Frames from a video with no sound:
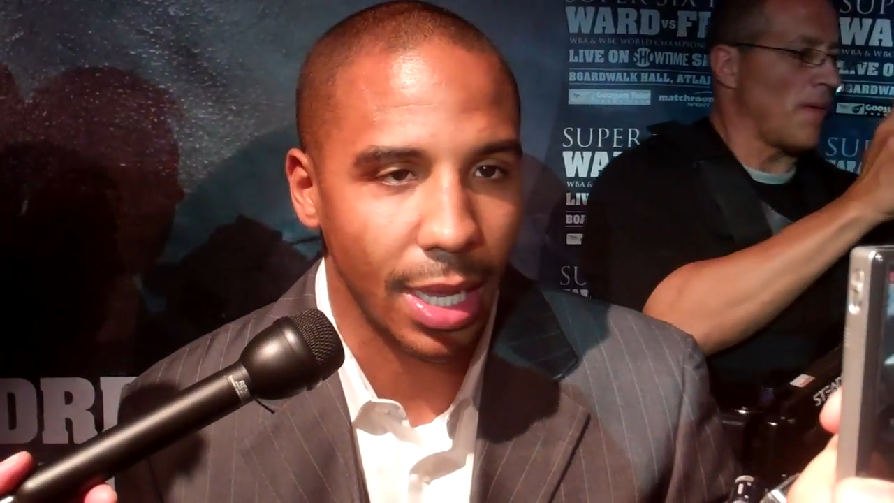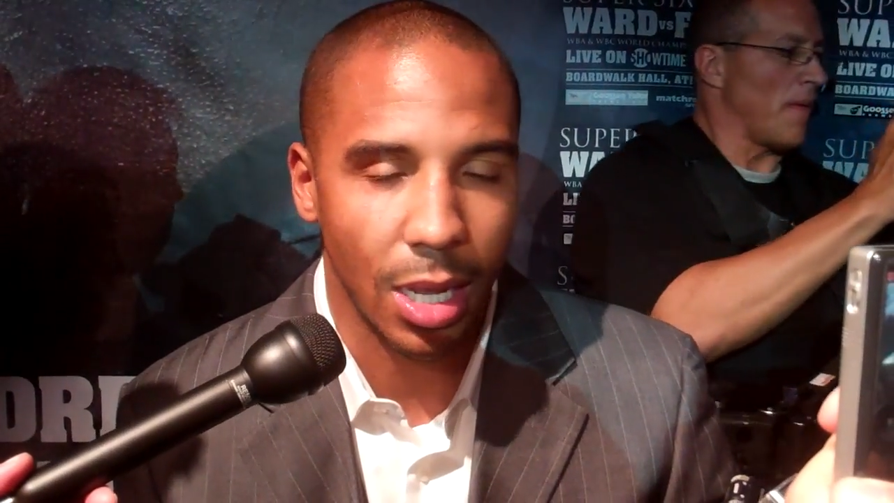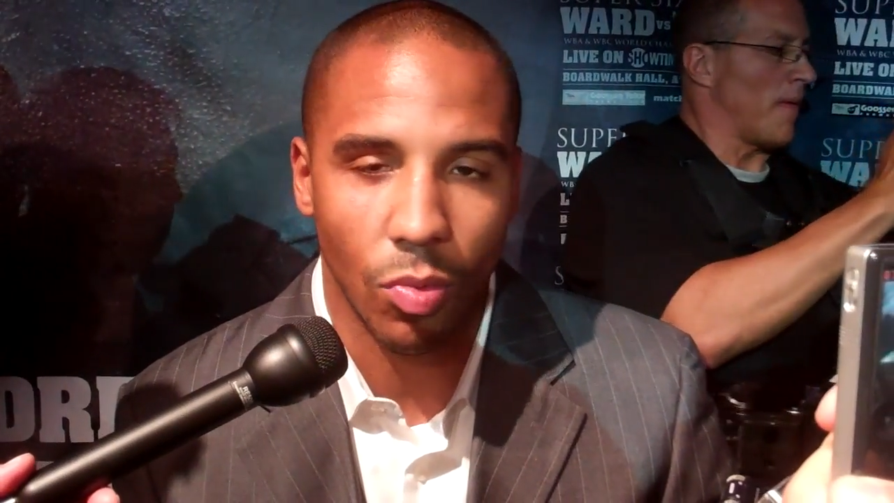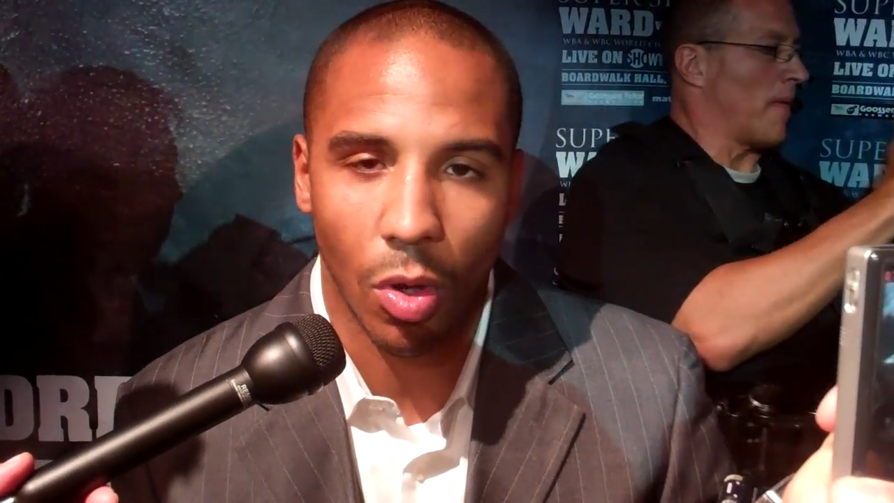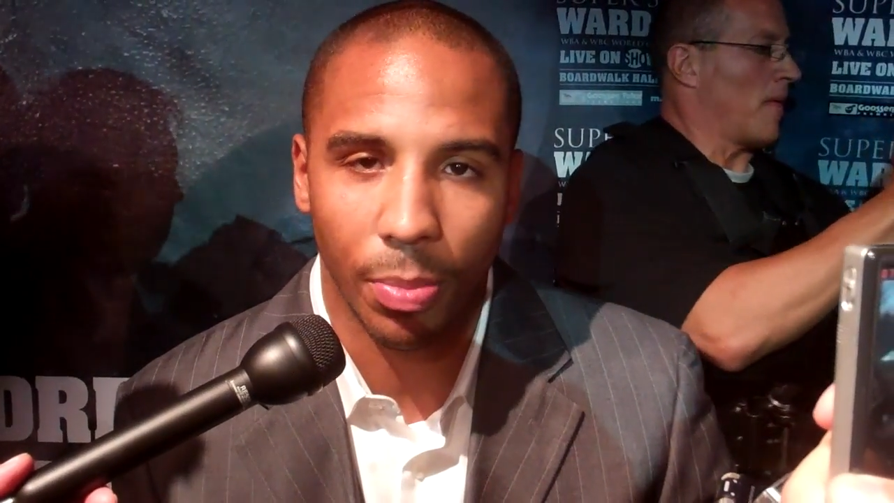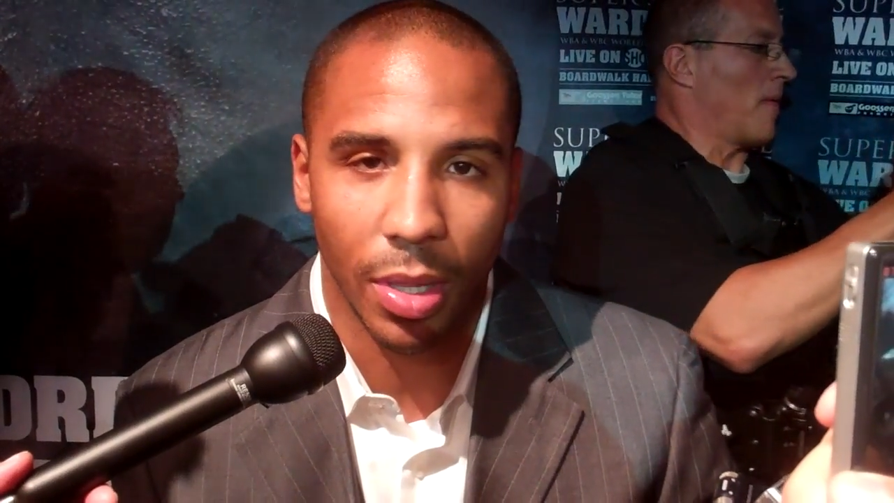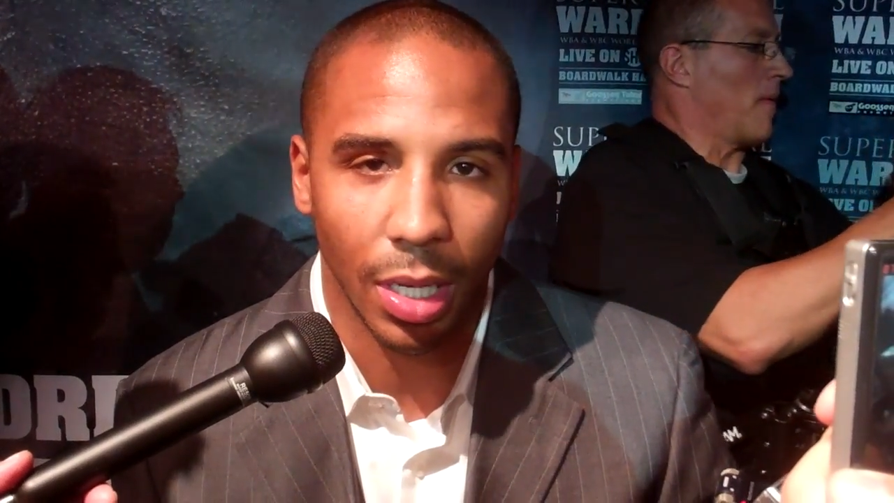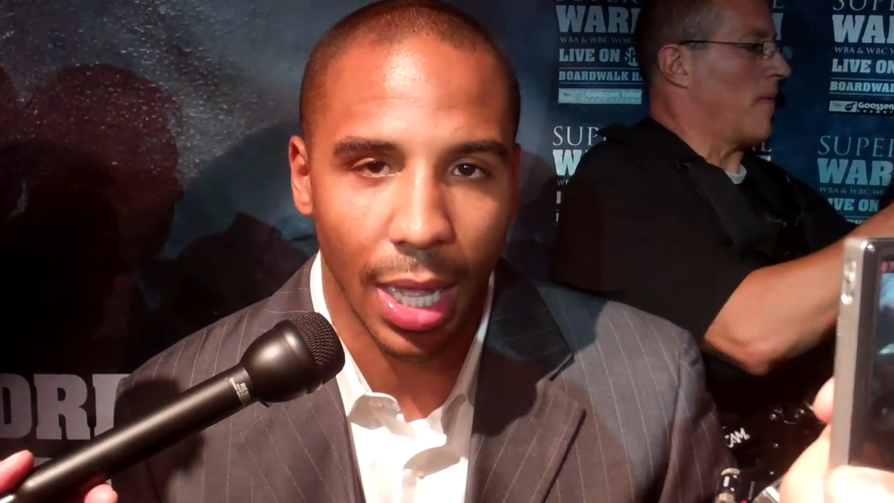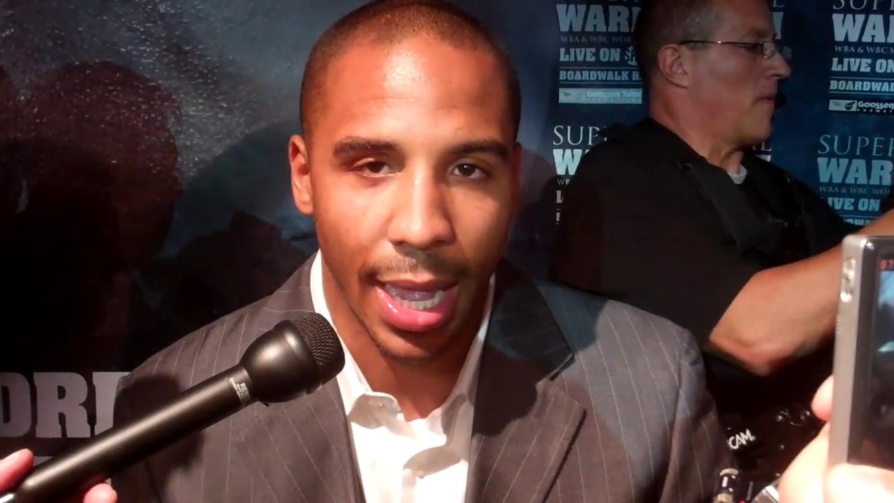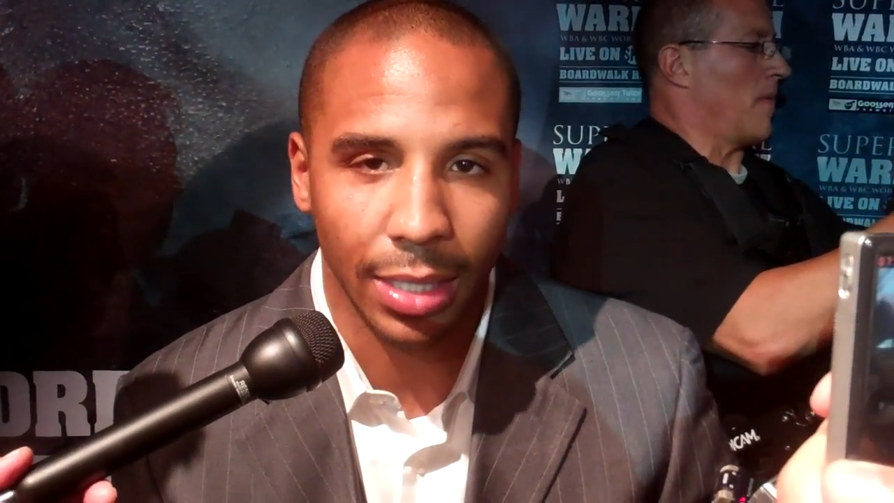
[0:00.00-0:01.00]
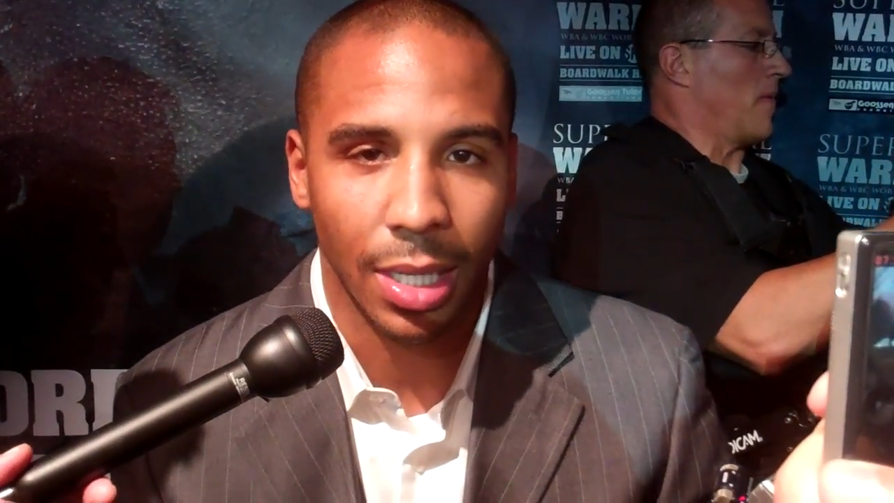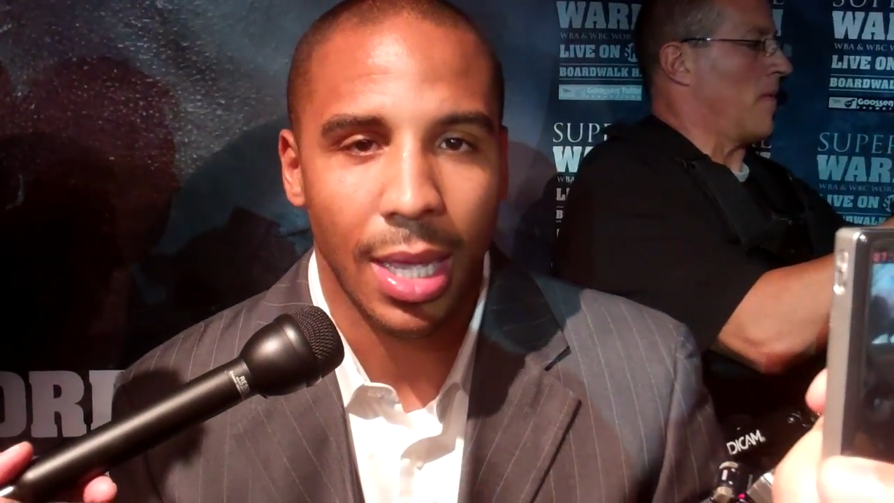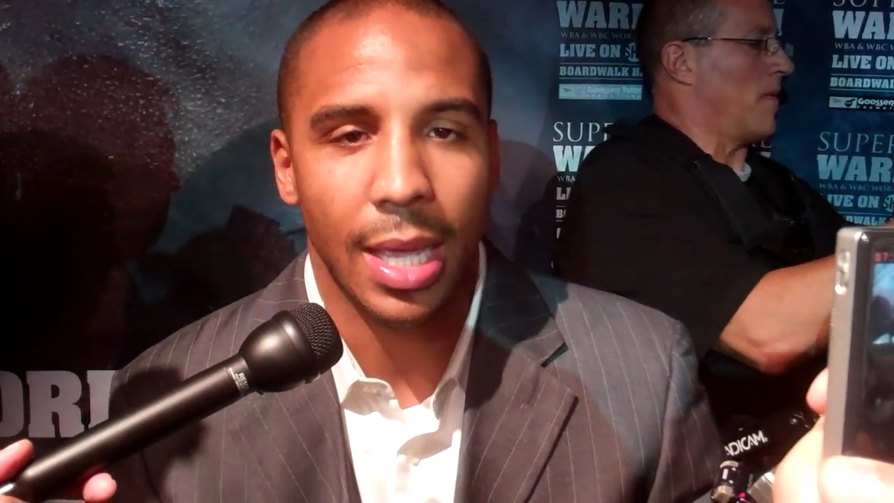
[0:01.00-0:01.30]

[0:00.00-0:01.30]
that. He won't be the last.